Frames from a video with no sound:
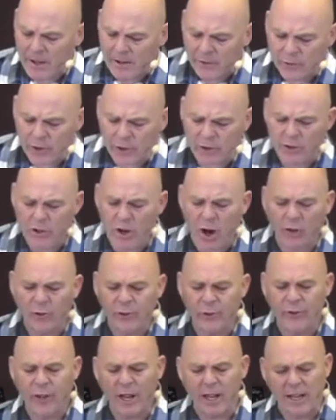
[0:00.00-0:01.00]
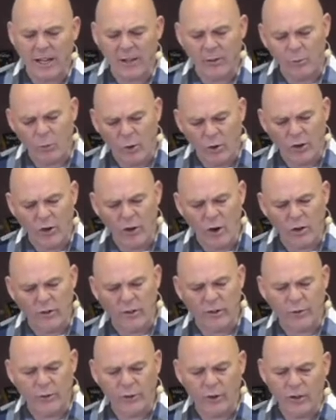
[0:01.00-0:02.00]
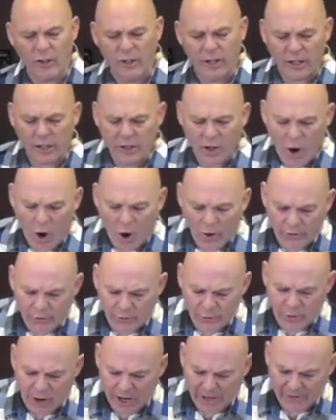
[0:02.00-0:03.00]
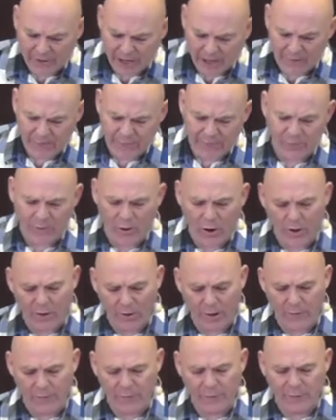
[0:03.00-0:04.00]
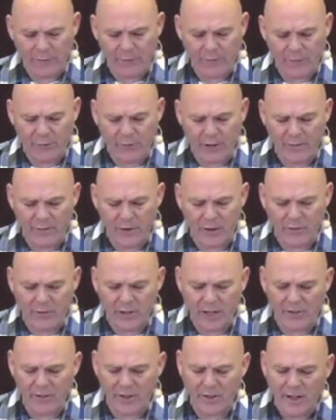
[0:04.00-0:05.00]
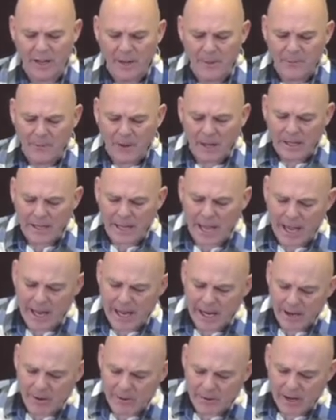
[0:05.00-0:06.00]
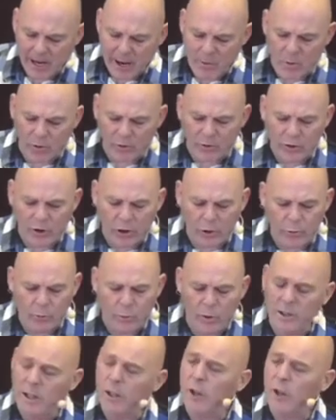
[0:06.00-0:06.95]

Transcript: So God sent his one and only son, and according to Isaiah 53 verse 10, it said, it was God's will.